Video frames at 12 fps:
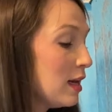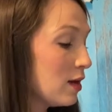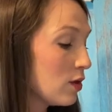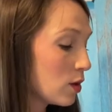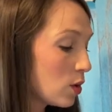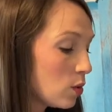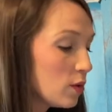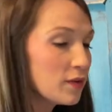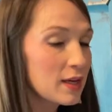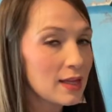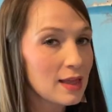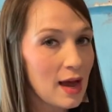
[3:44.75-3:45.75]
Now, the cool
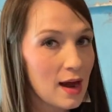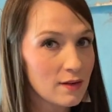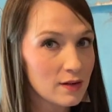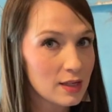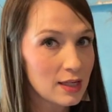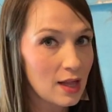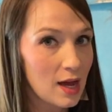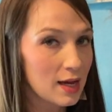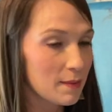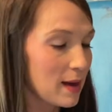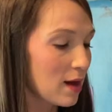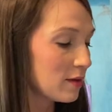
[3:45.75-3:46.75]
thing that I really
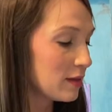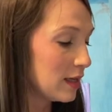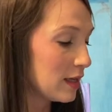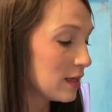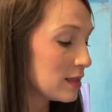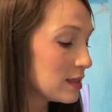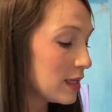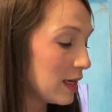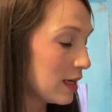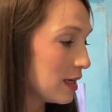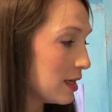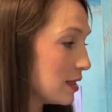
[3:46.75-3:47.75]
like about this
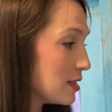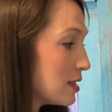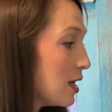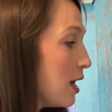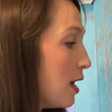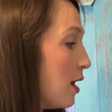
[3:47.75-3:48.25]
is